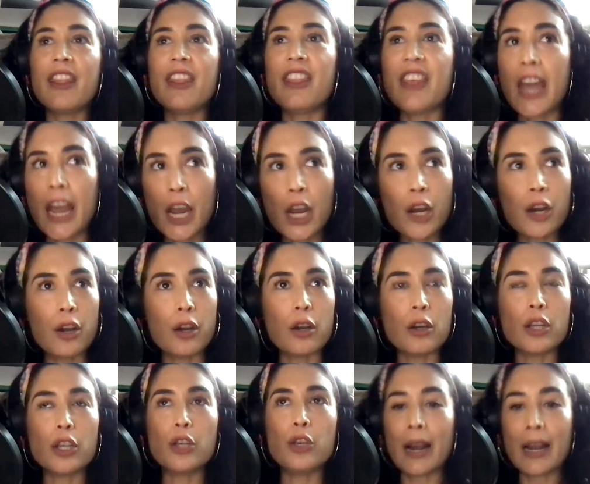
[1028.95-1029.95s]

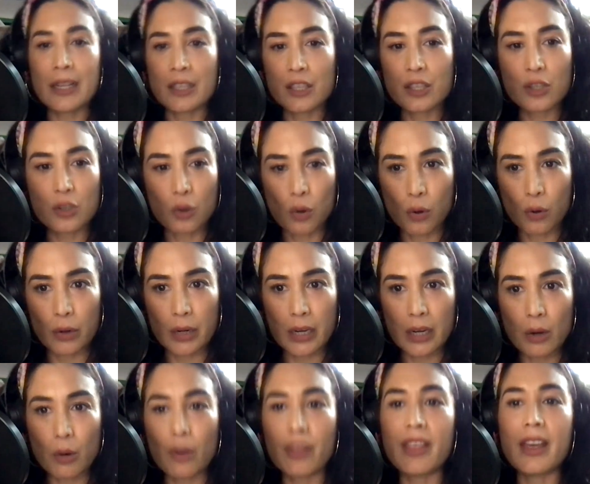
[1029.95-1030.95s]
their brand
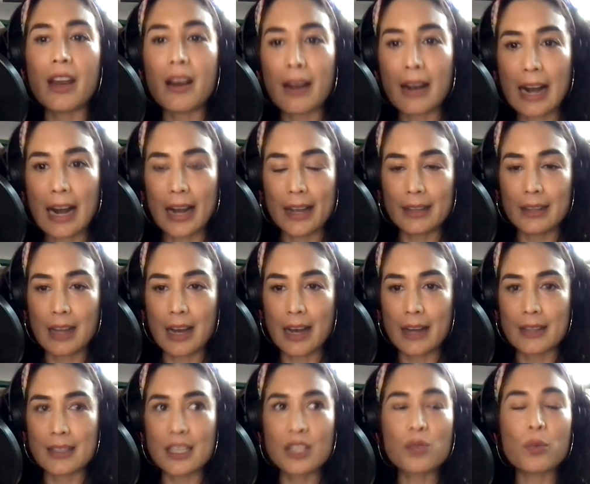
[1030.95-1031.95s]
story or their
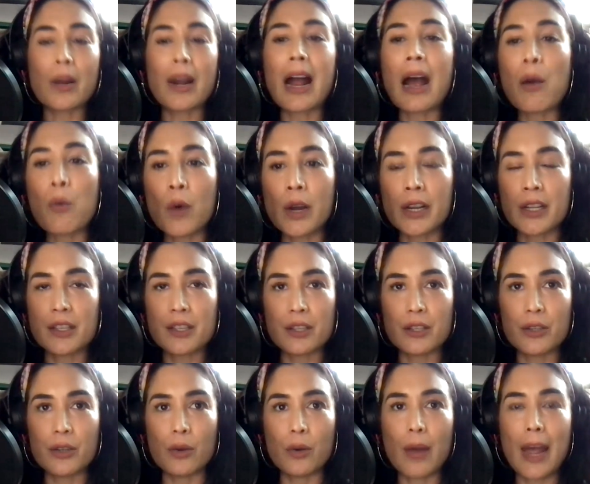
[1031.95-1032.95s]
guidelines. It's what I wanted
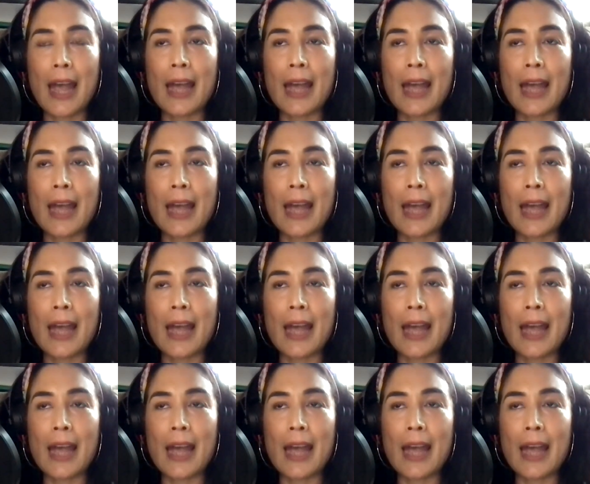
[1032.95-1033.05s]
to do.